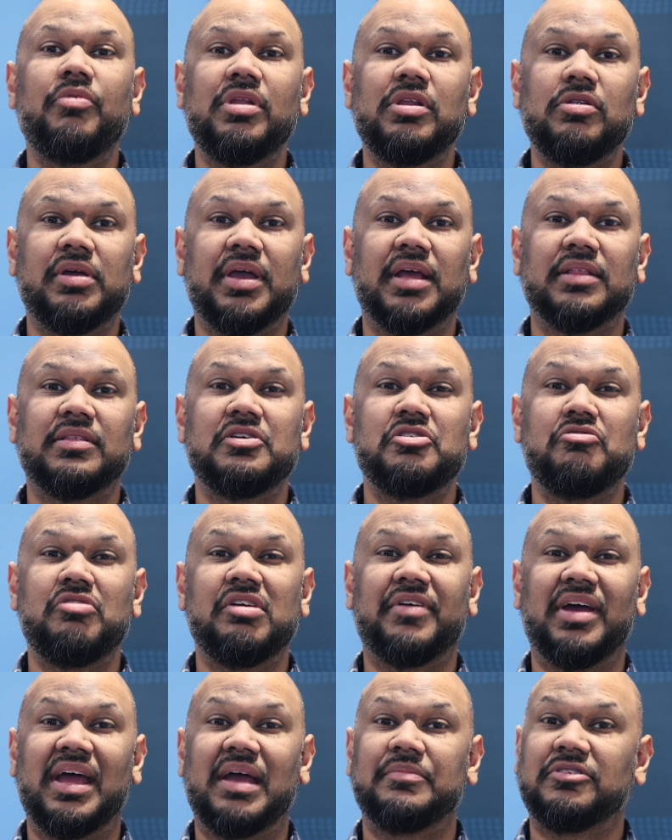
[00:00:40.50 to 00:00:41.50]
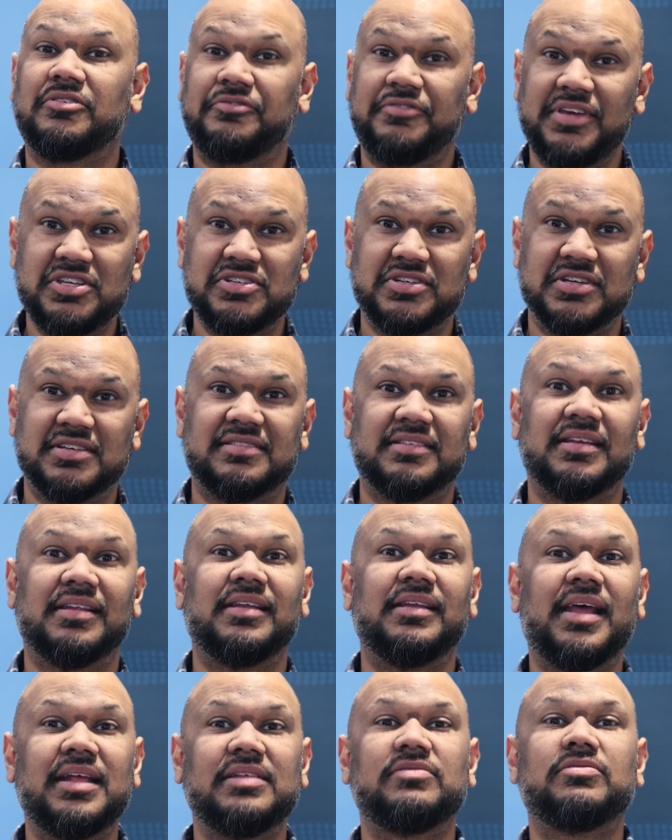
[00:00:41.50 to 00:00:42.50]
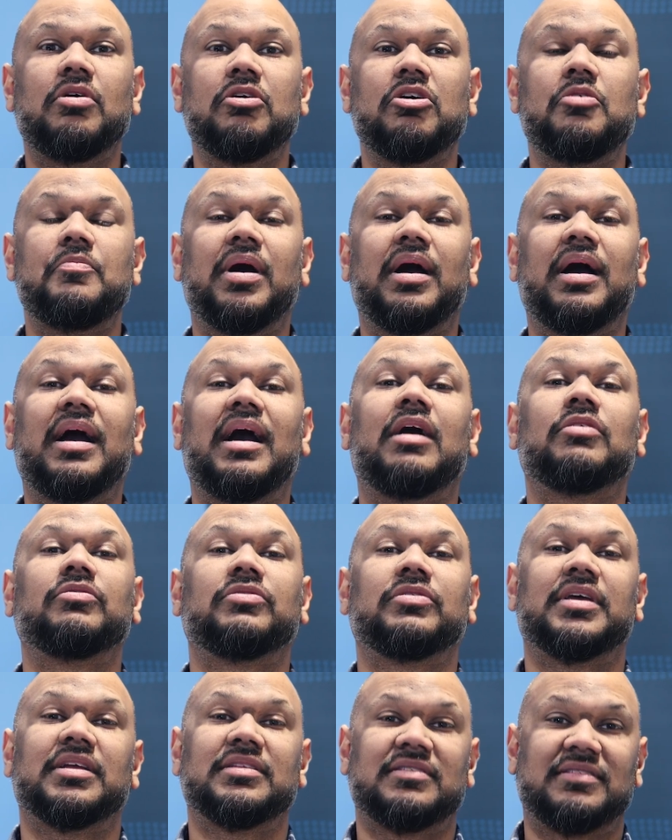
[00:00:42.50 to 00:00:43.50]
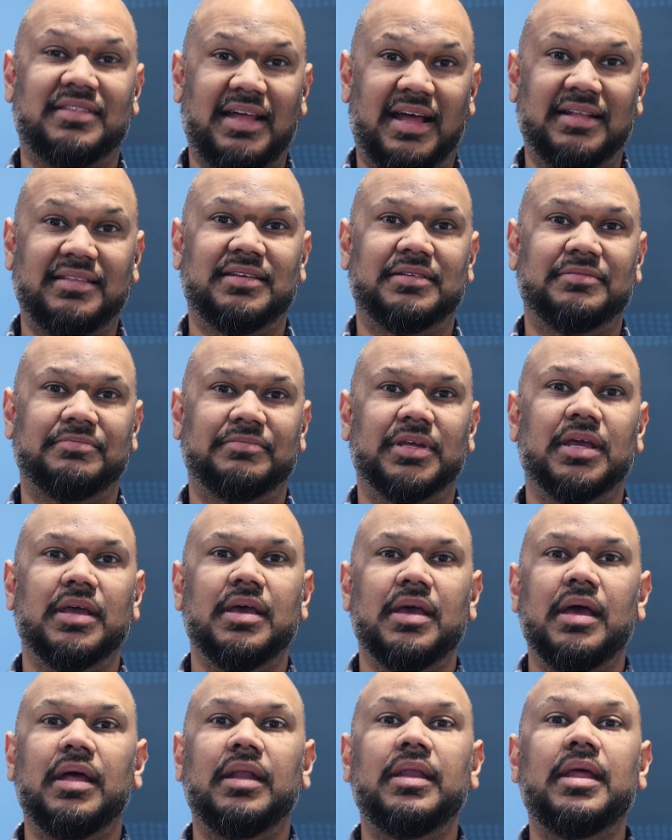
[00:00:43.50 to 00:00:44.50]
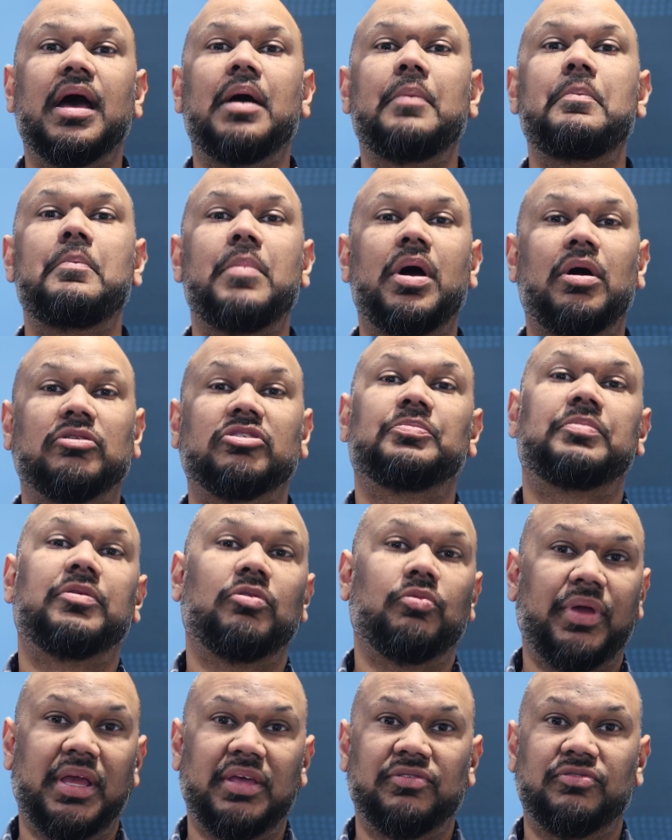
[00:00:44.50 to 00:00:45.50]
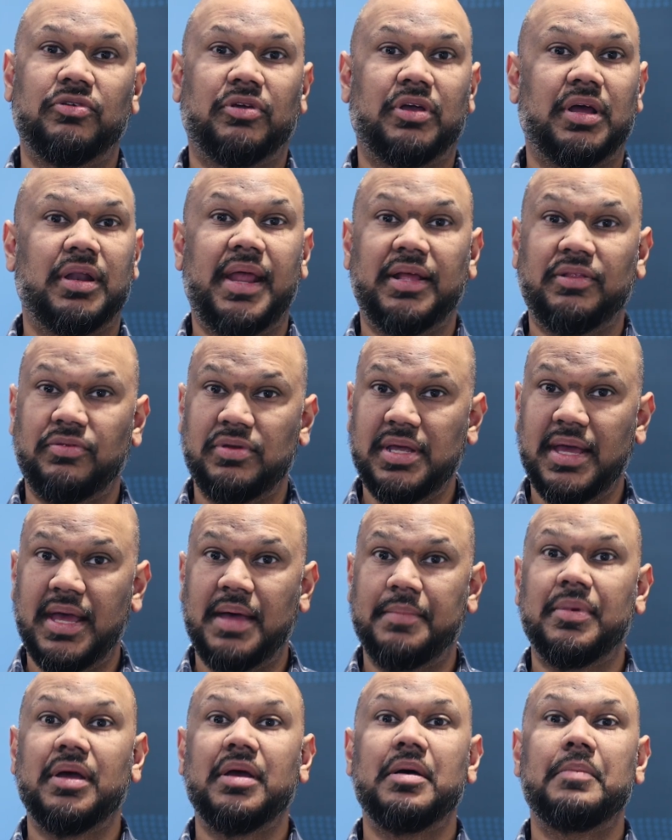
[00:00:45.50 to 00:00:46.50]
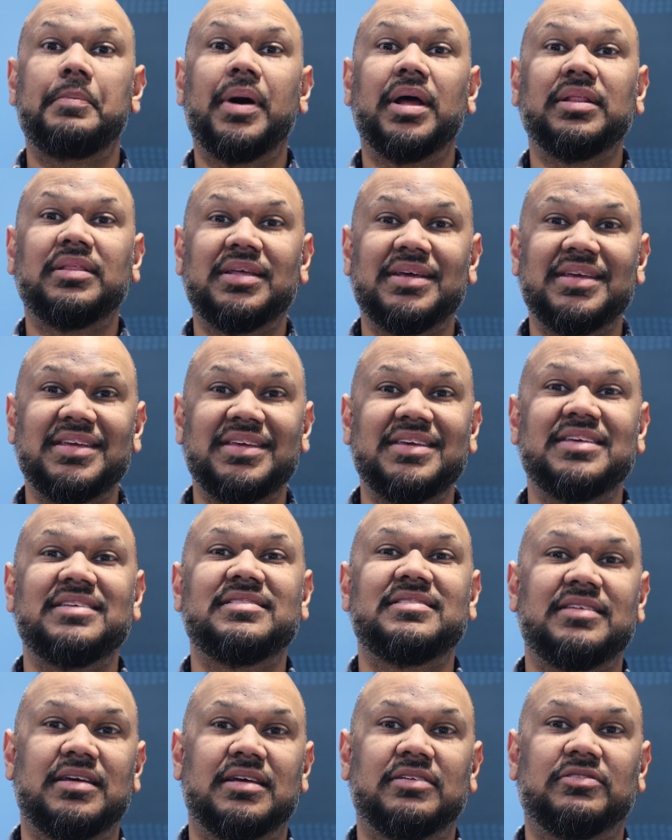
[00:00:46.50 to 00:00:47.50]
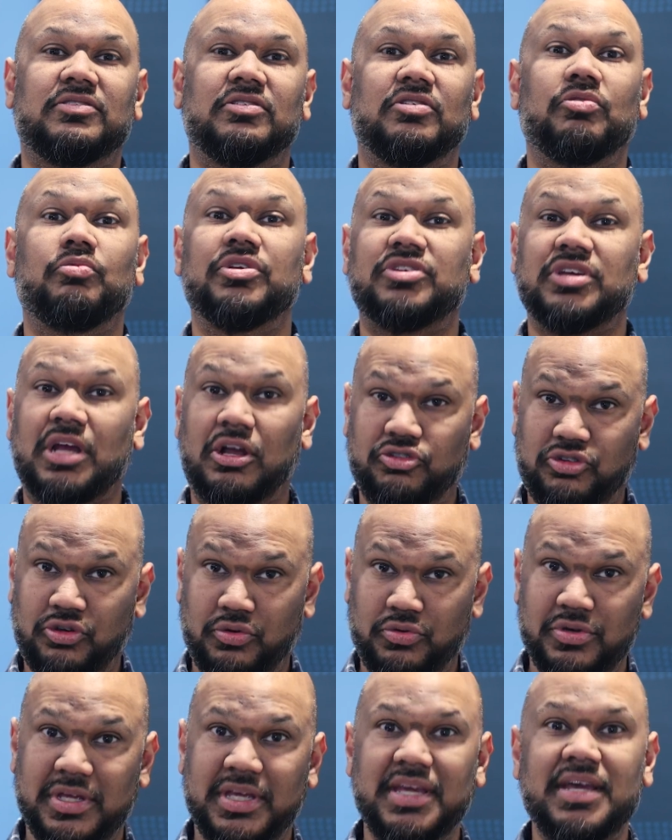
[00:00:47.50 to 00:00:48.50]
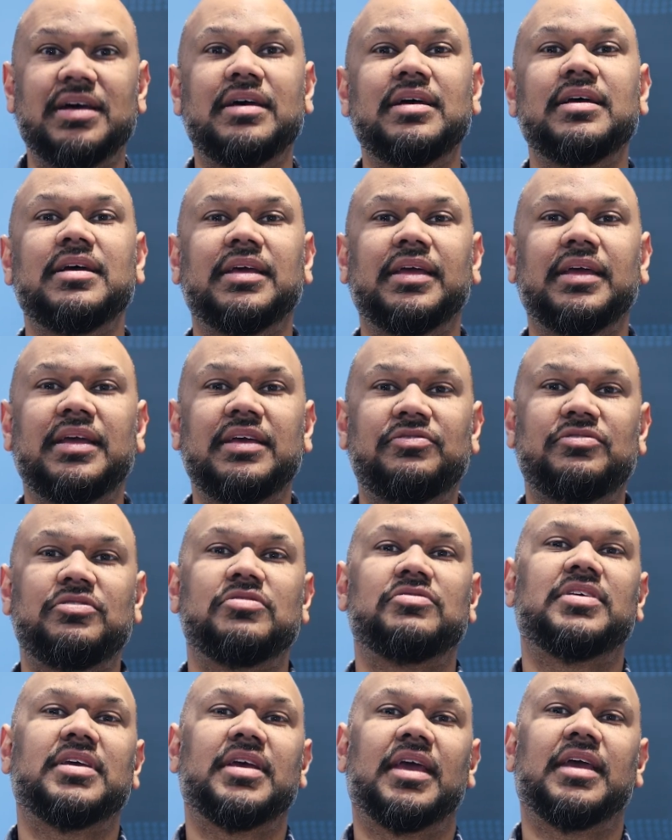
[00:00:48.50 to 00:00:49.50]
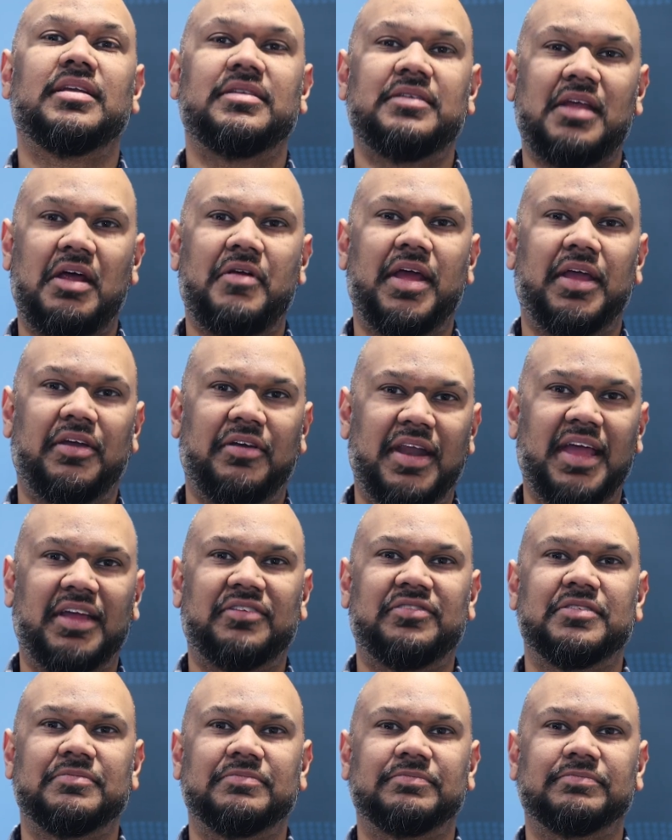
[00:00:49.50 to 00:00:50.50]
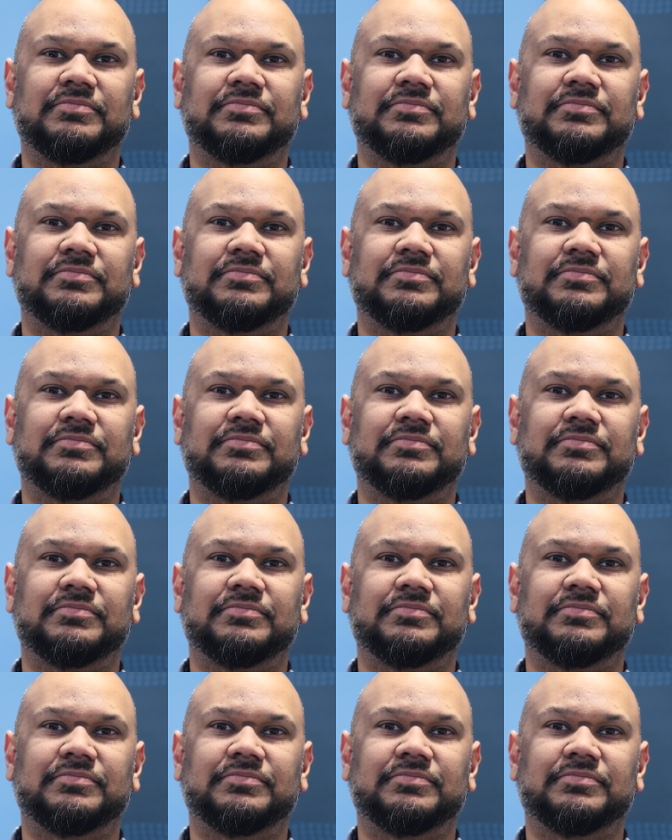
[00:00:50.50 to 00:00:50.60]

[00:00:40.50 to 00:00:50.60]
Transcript: we look at the Nureva app's features, let's talk about how to get started. There are multiple ways to connect to the app, but the easiest, which I'll show you here, is using a direct connection.